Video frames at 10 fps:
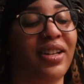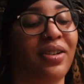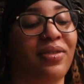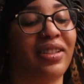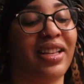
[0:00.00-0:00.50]

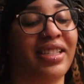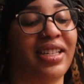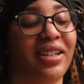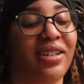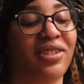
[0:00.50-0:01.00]
video with
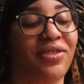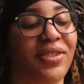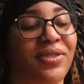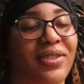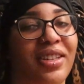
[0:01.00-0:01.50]
less than 100
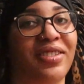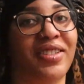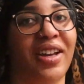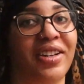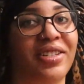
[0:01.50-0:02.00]
views
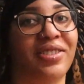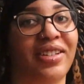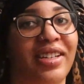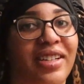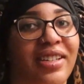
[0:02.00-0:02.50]
gives out a
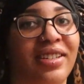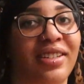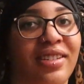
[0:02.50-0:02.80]
drink.